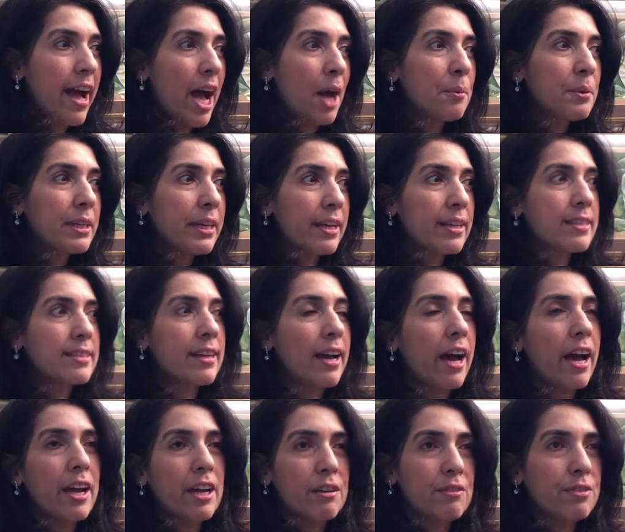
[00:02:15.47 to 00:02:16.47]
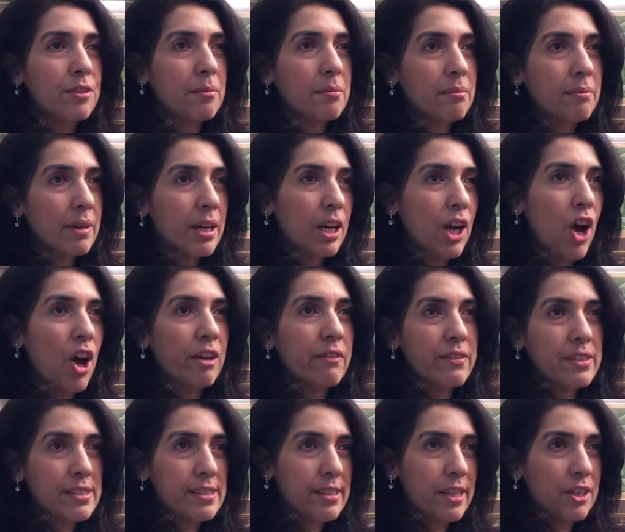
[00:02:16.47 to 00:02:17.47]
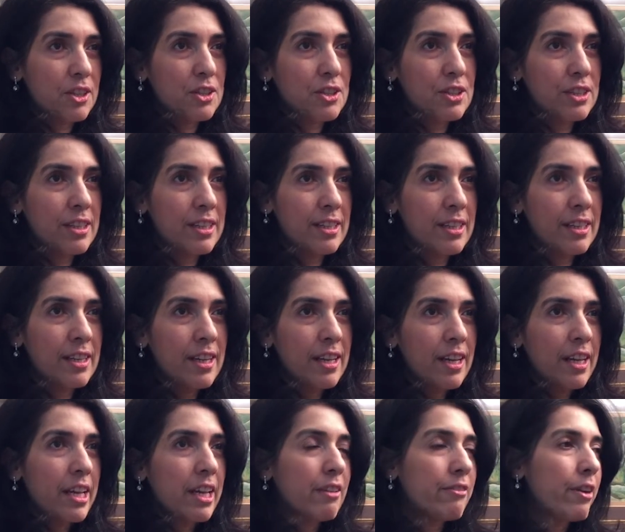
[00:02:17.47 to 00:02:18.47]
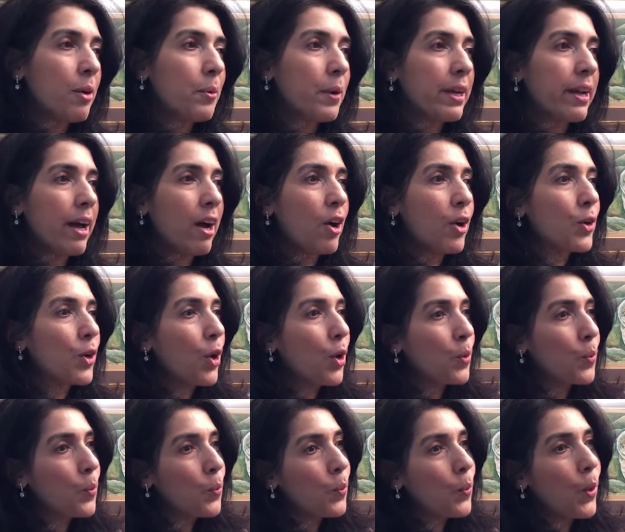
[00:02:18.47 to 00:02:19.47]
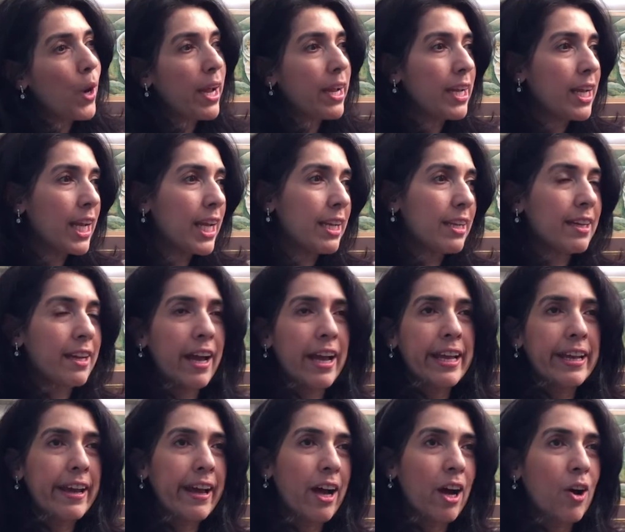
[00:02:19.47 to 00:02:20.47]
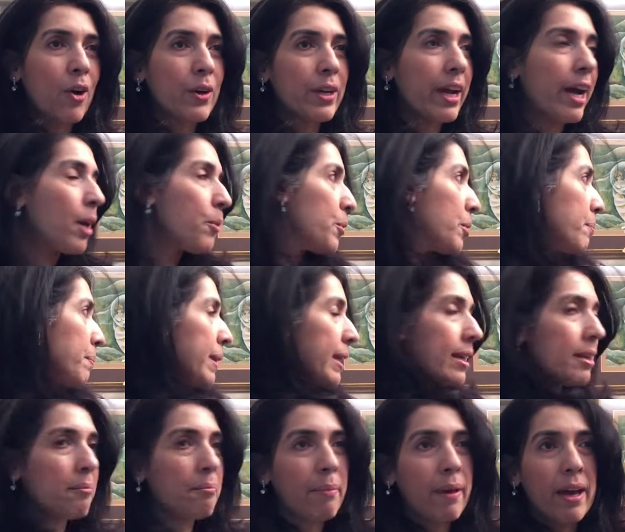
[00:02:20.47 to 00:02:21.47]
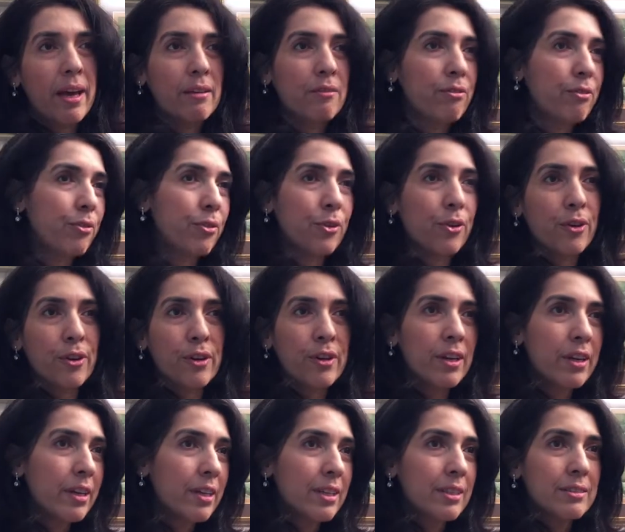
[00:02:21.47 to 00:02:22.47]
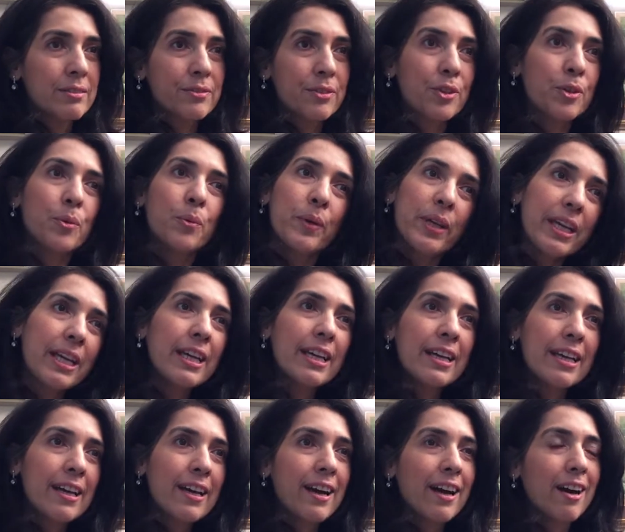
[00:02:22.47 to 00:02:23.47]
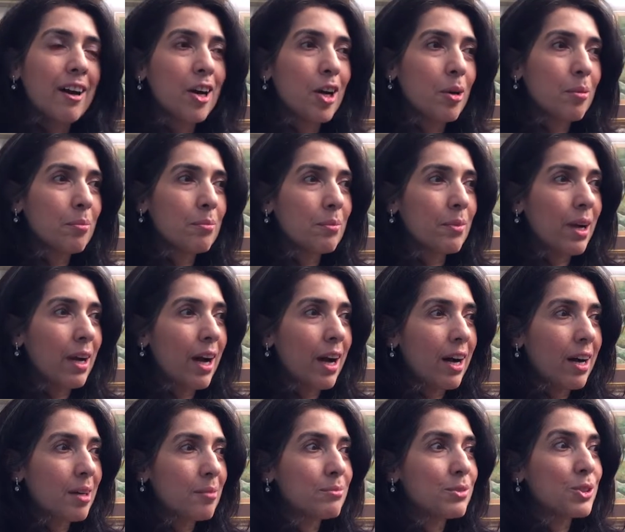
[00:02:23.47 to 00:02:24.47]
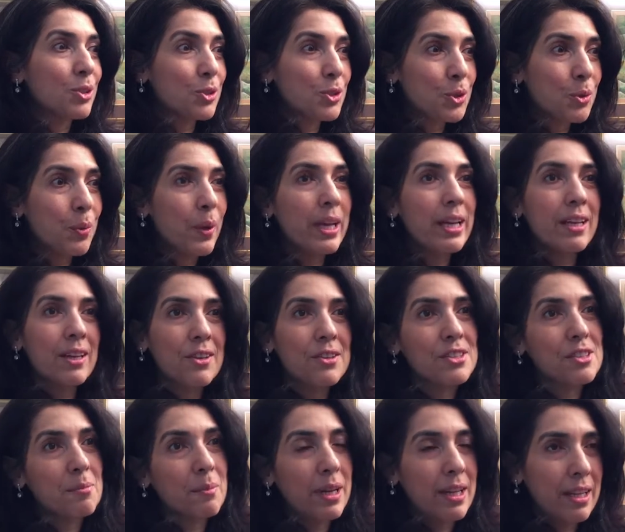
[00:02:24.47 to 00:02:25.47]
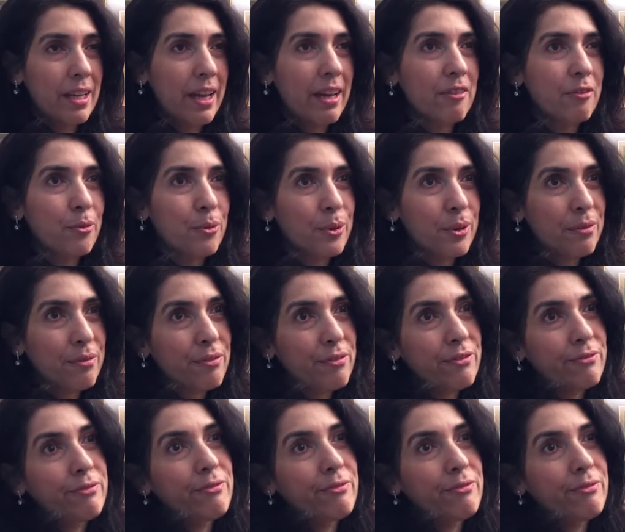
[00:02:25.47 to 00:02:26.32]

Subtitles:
I would get tired from a conversation. If I went out on one night out, I would be in bed for a week. So 20 years of my life were